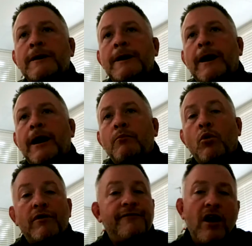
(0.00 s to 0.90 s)
So more to
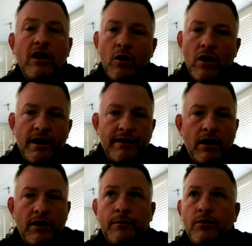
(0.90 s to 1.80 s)
follow on
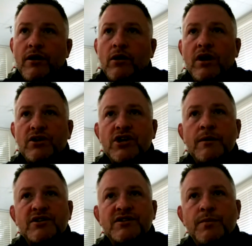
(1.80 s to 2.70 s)
El Prado lunch
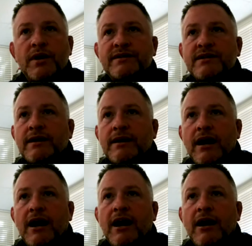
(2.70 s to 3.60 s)
options, but
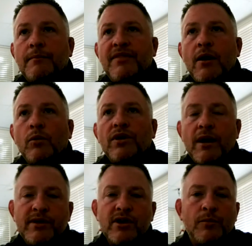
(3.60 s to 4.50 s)
that will not
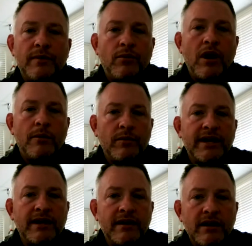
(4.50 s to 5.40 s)
be open
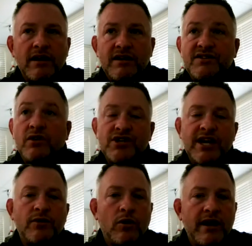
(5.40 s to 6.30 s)
probably until
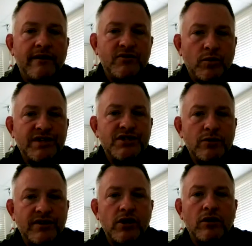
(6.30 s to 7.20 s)
January of 22 at
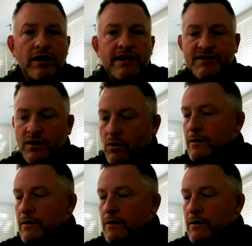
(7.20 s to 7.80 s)
the earliest. So